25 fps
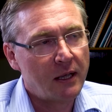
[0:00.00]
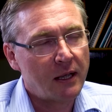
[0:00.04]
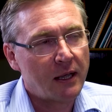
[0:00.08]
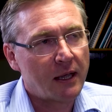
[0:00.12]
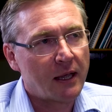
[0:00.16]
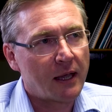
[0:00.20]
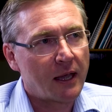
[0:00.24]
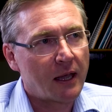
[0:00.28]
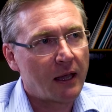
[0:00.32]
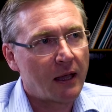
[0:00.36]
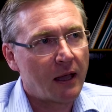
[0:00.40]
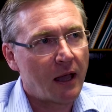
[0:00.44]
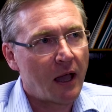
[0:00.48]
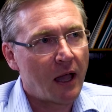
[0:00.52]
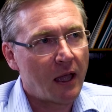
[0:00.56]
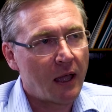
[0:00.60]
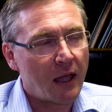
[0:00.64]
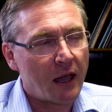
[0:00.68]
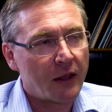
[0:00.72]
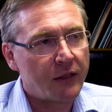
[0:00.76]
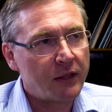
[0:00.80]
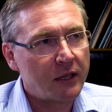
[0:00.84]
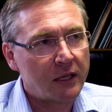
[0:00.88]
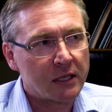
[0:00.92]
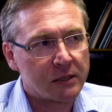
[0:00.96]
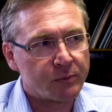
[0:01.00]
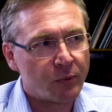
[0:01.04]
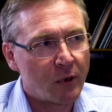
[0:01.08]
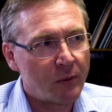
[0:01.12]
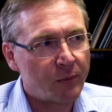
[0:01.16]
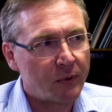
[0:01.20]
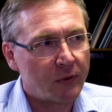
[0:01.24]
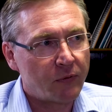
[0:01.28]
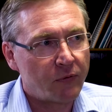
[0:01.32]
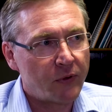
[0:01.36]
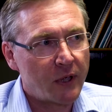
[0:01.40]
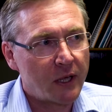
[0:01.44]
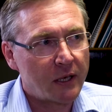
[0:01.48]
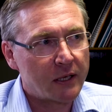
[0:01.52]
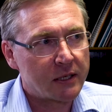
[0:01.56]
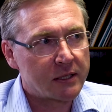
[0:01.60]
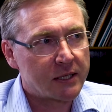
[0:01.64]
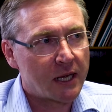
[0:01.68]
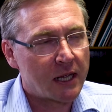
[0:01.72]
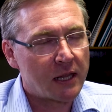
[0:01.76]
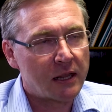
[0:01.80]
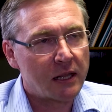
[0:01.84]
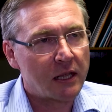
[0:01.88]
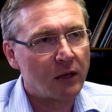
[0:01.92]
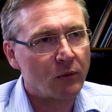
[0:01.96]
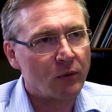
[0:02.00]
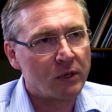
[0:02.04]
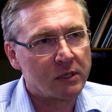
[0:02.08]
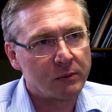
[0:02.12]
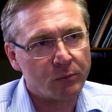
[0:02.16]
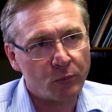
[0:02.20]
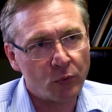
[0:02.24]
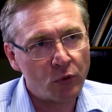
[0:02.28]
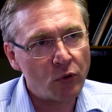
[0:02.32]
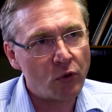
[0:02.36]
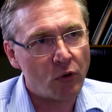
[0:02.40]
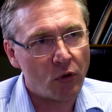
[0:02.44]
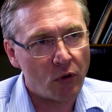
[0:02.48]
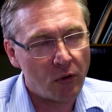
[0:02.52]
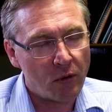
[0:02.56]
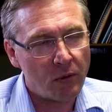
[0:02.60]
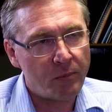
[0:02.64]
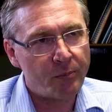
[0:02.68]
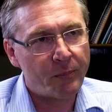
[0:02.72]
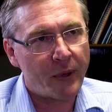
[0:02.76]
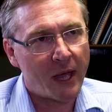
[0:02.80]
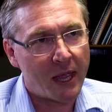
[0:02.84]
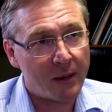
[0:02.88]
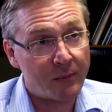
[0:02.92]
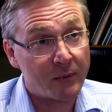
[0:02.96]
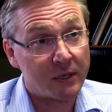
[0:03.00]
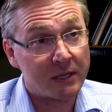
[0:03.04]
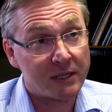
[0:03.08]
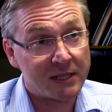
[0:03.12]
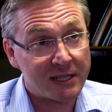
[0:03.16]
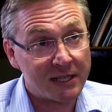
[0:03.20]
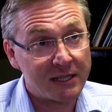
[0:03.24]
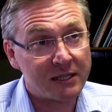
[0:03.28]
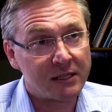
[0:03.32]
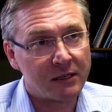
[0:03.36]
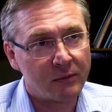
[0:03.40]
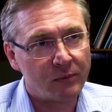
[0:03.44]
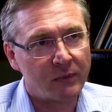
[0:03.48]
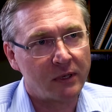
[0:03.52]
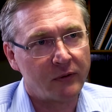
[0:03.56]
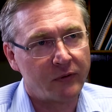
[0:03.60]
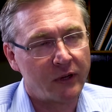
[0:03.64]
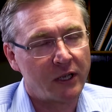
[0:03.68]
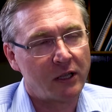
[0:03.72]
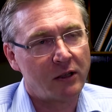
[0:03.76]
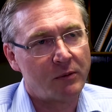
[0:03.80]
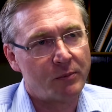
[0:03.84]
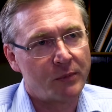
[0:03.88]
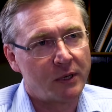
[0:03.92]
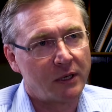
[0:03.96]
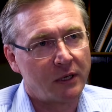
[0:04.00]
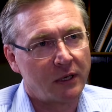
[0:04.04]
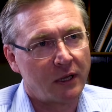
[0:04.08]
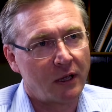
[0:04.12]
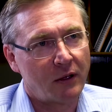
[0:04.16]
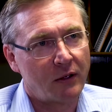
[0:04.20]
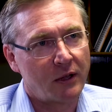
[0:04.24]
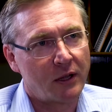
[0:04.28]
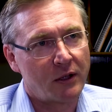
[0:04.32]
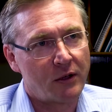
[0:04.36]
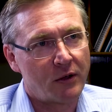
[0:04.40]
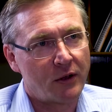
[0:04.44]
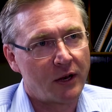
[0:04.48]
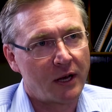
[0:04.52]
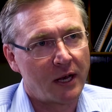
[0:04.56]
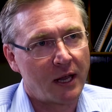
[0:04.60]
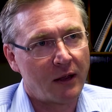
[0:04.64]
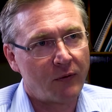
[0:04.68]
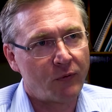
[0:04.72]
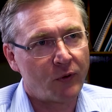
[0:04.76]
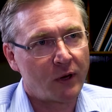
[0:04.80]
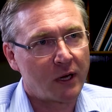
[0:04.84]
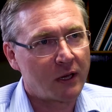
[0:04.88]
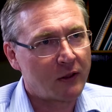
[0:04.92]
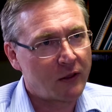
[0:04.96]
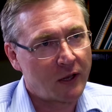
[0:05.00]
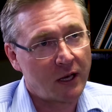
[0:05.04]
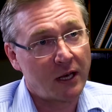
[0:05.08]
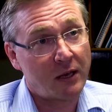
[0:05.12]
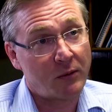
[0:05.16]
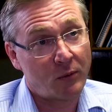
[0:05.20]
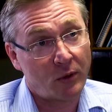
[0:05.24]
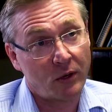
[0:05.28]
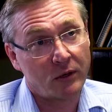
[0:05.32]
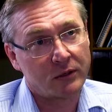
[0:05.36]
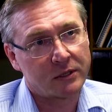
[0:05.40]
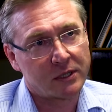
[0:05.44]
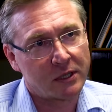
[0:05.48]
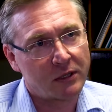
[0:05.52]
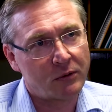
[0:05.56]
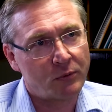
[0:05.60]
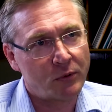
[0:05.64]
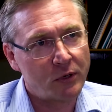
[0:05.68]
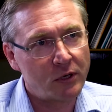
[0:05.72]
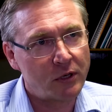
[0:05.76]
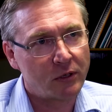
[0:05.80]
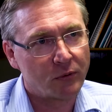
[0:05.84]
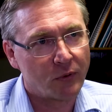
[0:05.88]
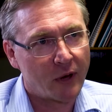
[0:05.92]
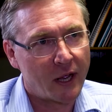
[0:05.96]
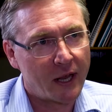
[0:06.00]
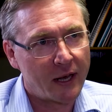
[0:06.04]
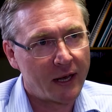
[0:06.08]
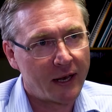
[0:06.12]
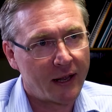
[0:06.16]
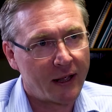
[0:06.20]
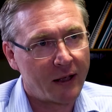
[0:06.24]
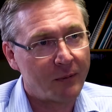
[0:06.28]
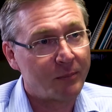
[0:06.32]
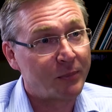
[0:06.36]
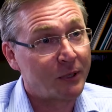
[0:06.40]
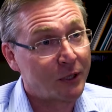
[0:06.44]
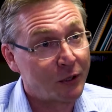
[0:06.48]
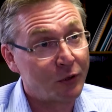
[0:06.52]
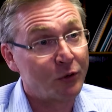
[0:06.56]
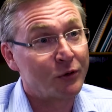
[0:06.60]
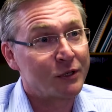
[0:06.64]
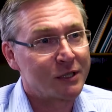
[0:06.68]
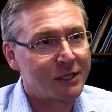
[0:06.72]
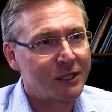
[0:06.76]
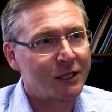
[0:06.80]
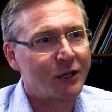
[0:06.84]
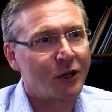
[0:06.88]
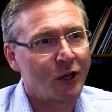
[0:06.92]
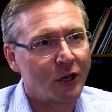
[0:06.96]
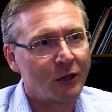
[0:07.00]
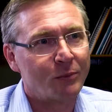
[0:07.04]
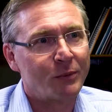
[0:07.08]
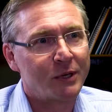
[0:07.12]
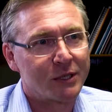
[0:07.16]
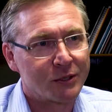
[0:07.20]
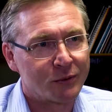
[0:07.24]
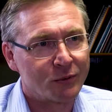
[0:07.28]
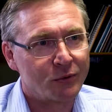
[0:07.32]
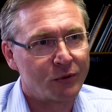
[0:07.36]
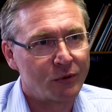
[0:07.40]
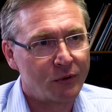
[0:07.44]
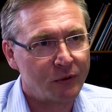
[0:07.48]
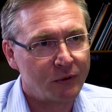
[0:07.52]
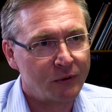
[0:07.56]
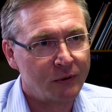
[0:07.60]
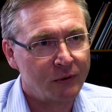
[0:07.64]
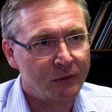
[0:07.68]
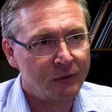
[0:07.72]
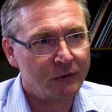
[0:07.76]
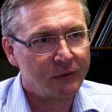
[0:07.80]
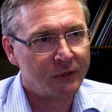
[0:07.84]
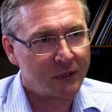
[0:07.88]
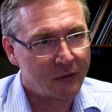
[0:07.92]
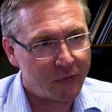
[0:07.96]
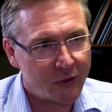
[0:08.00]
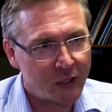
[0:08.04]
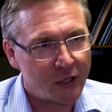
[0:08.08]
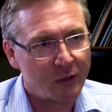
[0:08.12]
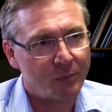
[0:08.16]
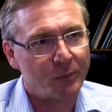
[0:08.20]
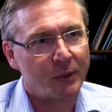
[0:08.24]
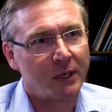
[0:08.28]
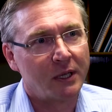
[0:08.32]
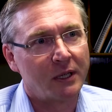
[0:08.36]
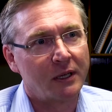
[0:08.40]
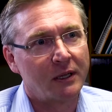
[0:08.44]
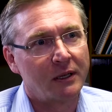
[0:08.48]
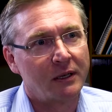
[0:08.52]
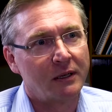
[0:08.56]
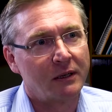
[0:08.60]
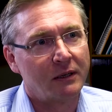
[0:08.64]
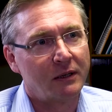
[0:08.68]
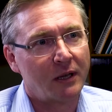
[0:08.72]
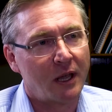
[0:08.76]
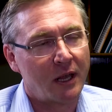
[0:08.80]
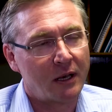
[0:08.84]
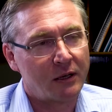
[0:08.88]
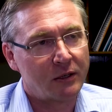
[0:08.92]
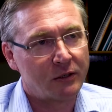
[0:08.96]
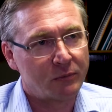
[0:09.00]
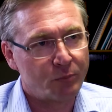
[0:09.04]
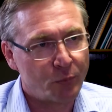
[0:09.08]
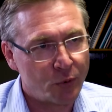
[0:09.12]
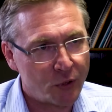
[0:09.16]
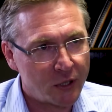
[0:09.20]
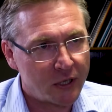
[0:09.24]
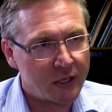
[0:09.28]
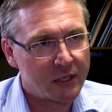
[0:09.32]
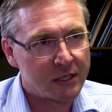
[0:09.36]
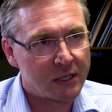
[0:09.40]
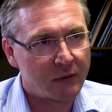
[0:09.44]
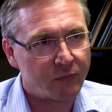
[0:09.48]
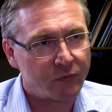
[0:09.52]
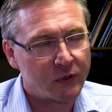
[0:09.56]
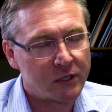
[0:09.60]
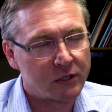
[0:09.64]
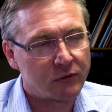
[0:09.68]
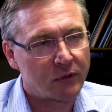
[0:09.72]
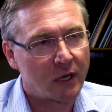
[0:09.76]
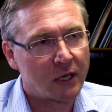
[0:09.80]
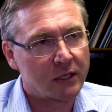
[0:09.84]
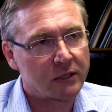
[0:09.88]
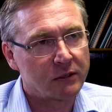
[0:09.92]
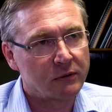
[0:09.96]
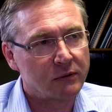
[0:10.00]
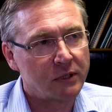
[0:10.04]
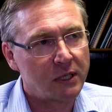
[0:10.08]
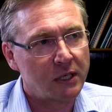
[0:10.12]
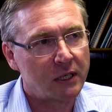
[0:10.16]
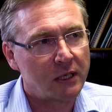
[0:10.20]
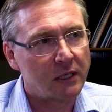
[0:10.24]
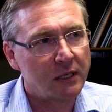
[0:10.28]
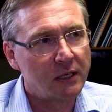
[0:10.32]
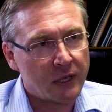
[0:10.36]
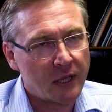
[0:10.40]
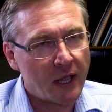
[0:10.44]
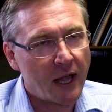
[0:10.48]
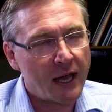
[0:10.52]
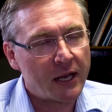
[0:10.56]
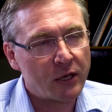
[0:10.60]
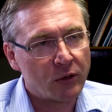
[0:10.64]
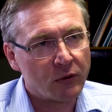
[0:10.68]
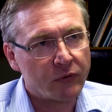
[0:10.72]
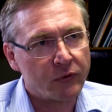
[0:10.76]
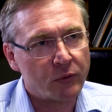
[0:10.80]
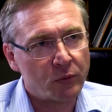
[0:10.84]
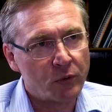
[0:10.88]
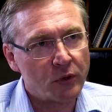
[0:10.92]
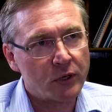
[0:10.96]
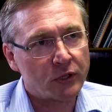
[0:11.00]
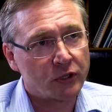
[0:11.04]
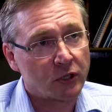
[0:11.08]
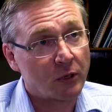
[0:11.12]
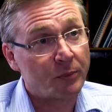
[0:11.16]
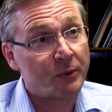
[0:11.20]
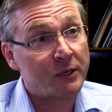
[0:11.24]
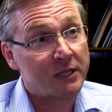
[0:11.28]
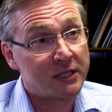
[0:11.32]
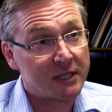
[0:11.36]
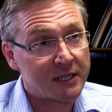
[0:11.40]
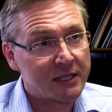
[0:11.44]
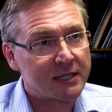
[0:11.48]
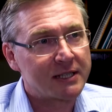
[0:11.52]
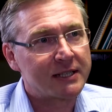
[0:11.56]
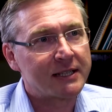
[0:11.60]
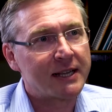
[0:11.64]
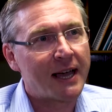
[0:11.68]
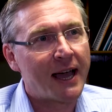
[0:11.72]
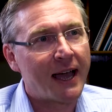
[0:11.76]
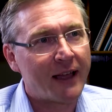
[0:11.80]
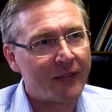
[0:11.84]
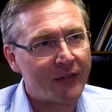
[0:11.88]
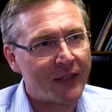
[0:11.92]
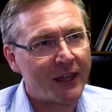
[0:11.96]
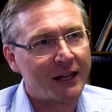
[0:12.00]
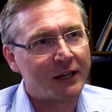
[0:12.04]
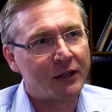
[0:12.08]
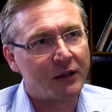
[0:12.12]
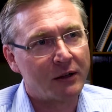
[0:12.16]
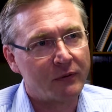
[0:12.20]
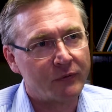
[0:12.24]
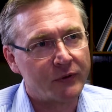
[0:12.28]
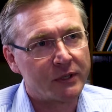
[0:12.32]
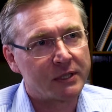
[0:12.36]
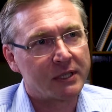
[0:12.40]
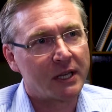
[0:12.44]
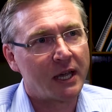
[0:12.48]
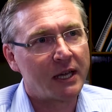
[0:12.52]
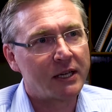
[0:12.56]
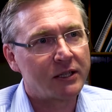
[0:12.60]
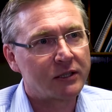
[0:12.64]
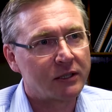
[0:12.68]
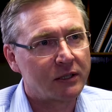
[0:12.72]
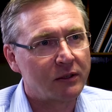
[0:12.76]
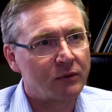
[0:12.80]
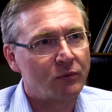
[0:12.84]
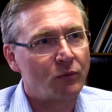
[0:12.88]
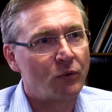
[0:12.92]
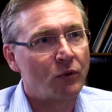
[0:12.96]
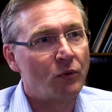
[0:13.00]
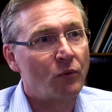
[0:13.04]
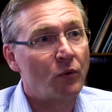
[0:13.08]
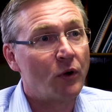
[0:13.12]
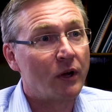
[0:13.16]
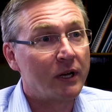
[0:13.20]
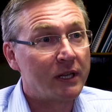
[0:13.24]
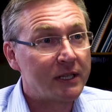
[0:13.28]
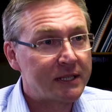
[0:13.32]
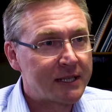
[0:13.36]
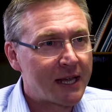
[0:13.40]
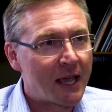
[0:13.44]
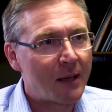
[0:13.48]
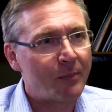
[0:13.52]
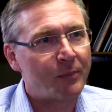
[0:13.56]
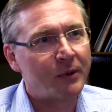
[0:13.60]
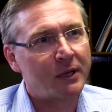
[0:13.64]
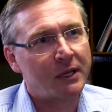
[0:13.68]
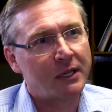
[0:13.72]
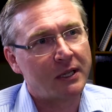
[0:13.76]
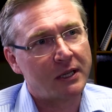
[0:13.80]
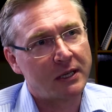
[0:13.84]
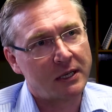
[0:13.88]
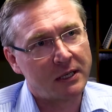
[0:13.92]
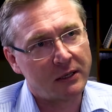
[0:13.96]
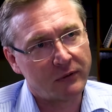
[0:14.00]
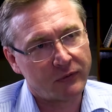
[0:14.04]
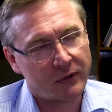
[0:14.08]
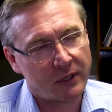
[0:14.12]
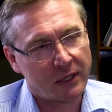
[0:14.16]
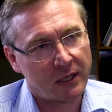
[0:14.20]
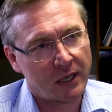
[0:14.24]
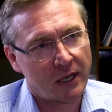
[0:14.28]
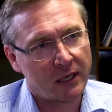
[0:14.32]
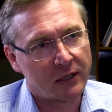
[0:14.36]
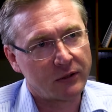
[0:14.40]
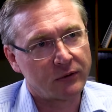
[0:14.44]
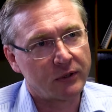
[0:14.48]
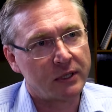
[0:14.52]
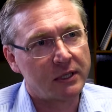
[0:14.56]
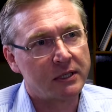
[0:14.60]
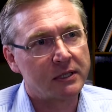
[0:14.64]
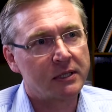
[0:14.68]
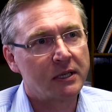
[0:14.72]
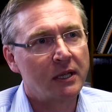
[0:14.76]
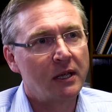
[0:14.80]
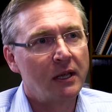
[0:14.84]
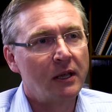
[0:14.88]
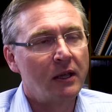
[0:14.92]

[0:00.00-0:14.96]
I think it's probably fair to say there is more payment system development going on in Africa than anywhere else in the world right now because the economies are all developing and putting this infrastructure in. The idea of the workshop is to start that conversation. What is happening in different countries?